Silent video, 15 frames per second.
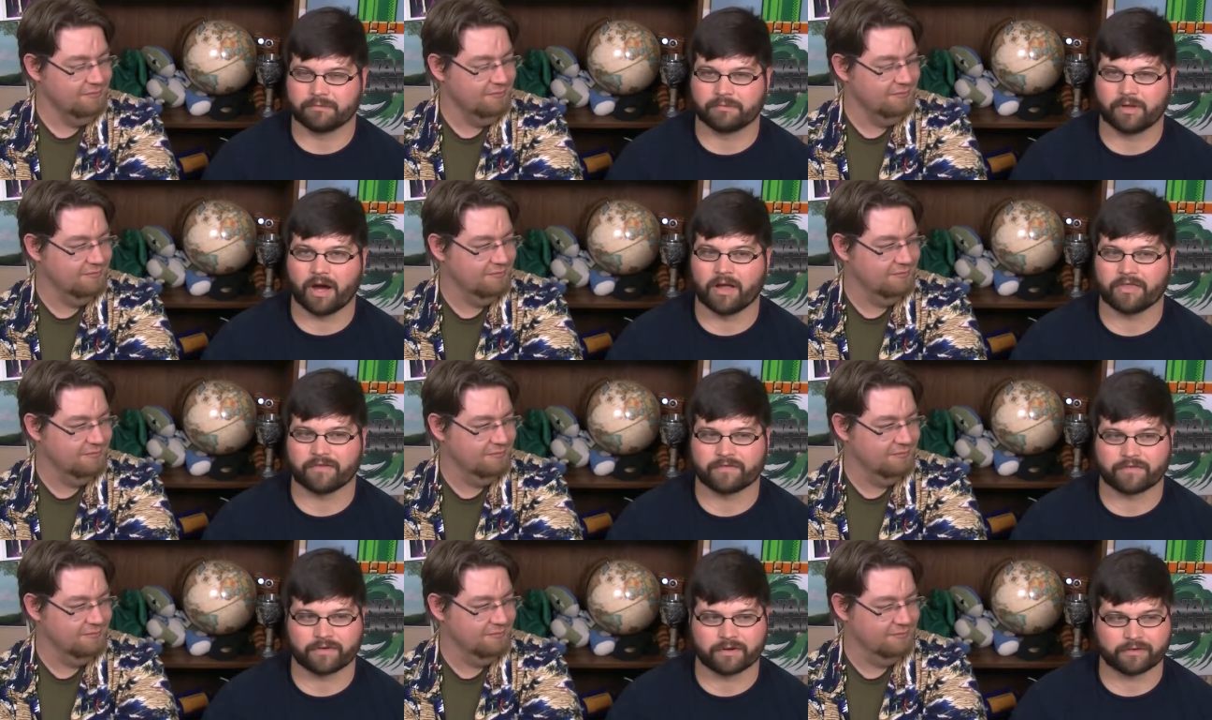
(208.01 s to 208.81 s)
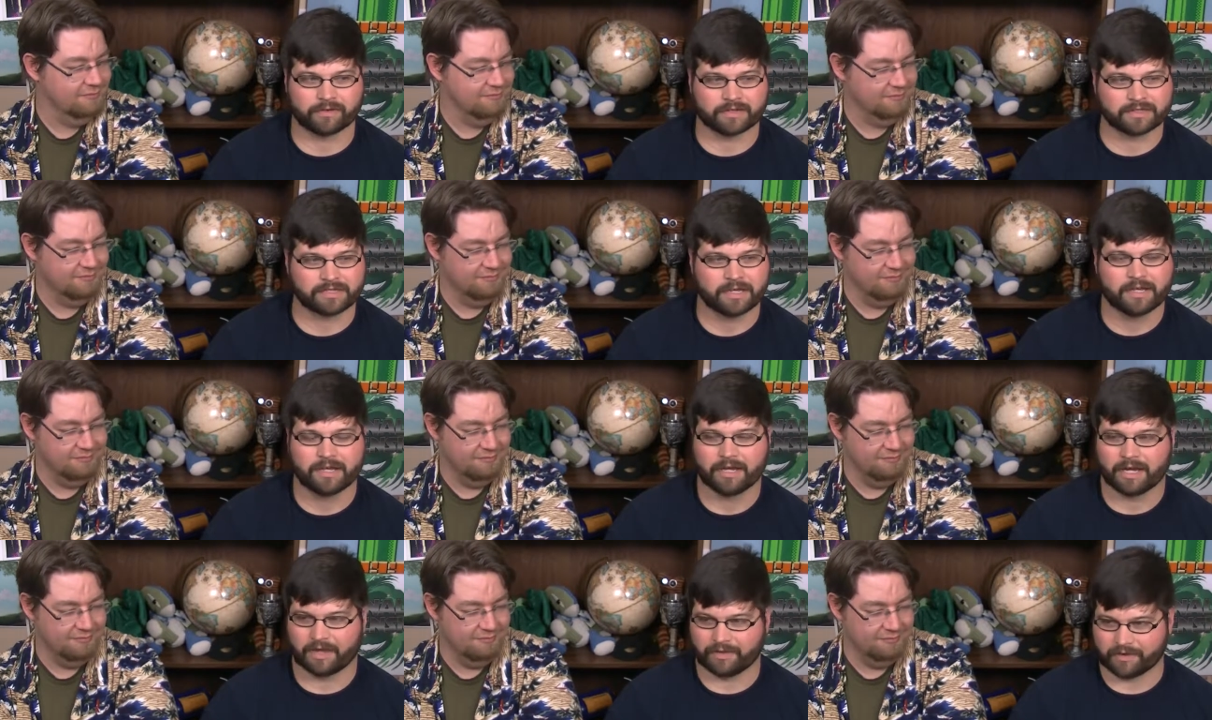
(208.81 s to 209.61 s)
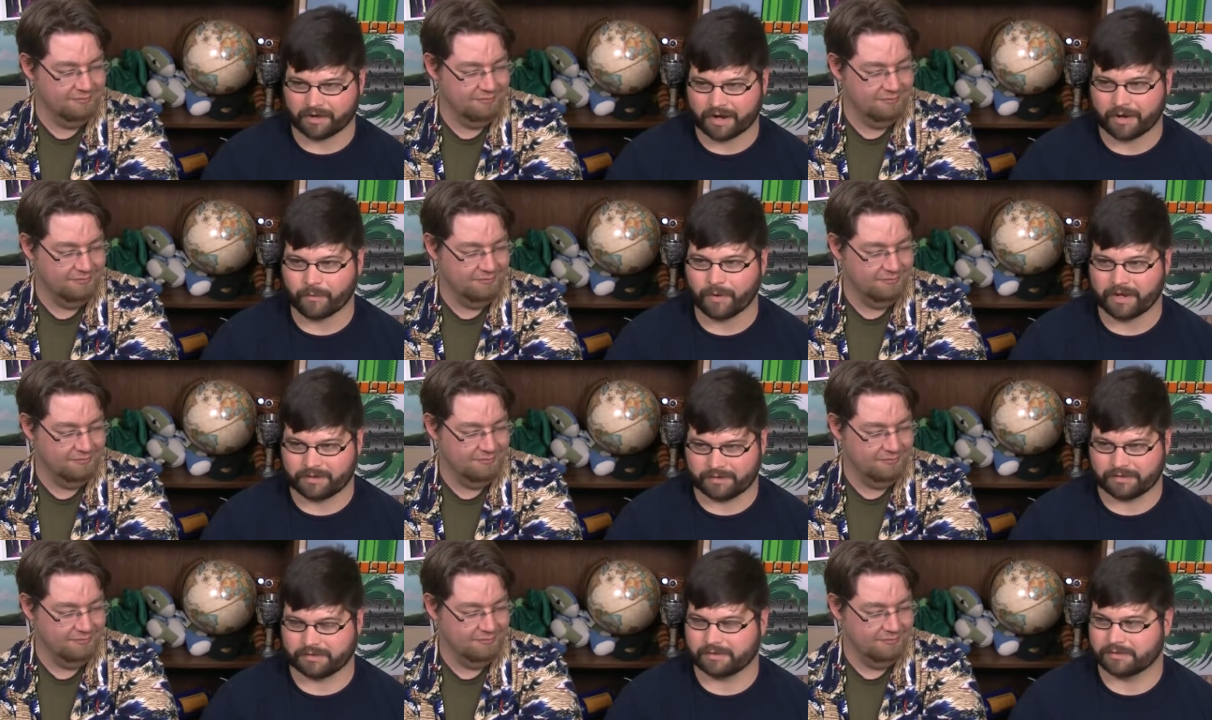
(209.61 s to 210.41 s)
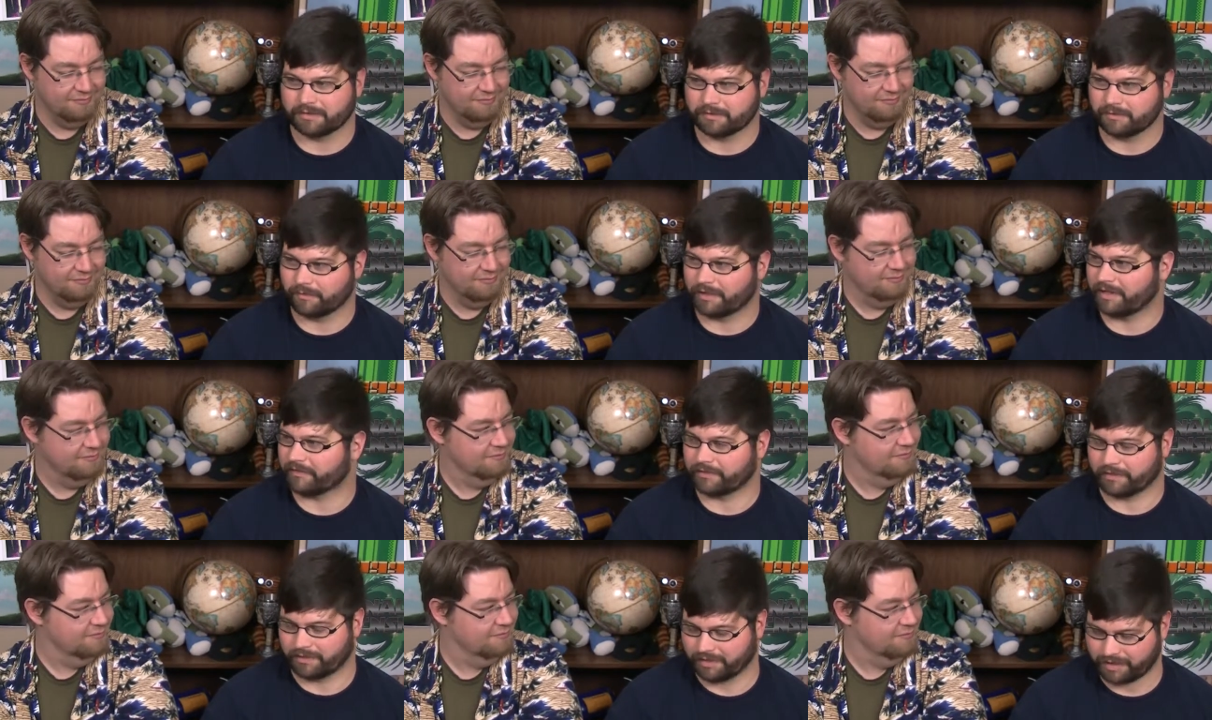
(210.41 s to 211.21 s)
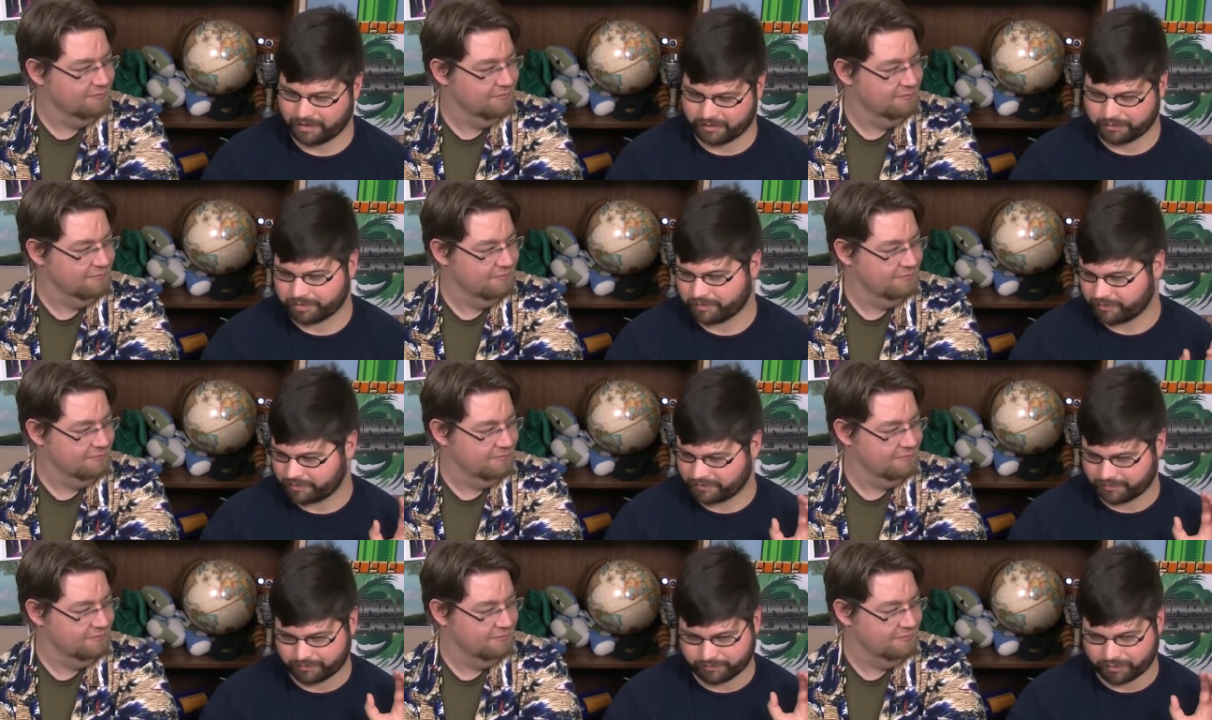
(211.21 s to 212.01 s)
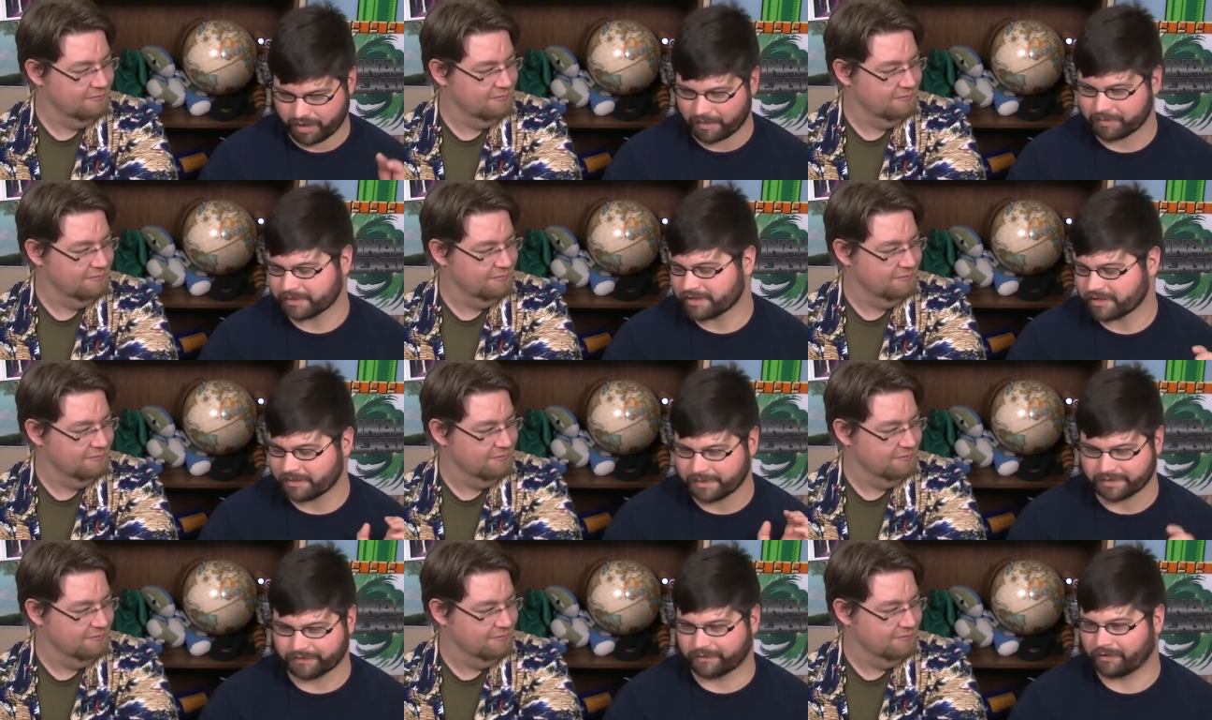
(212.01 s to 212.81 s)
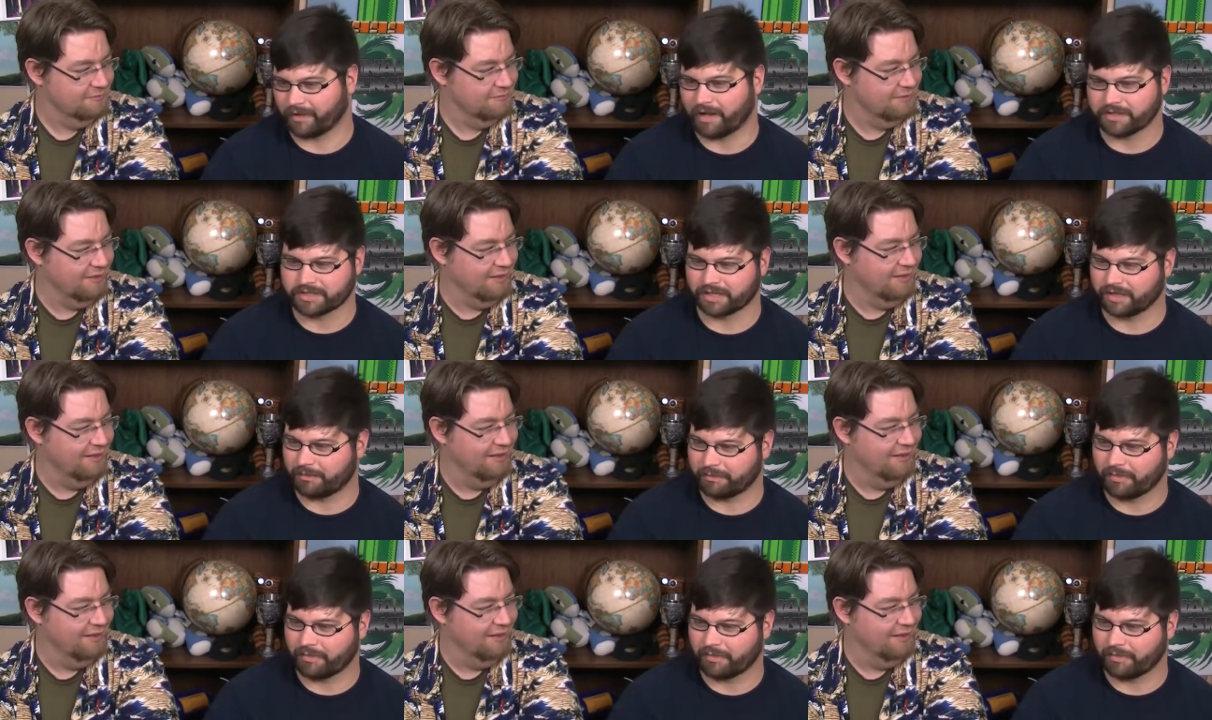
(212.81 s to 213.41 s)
Speaker 1: gone the furthest, and then I went and whatever the proper term is for launching the